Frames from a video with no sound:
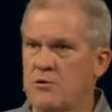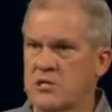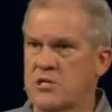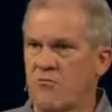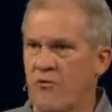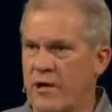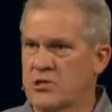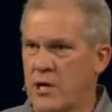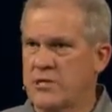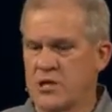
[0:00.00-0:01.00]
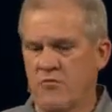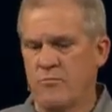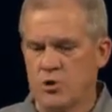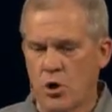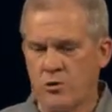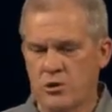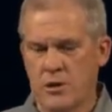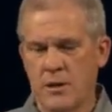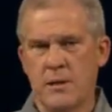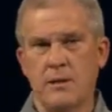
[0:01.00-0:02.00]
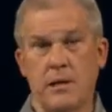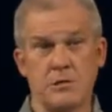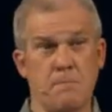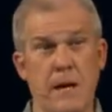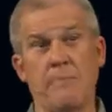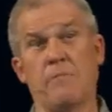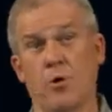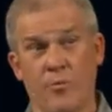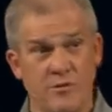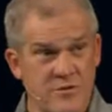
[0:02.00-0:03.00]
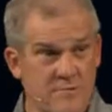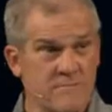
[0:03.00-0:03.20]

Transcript: disenfranchising from church is baby boomers.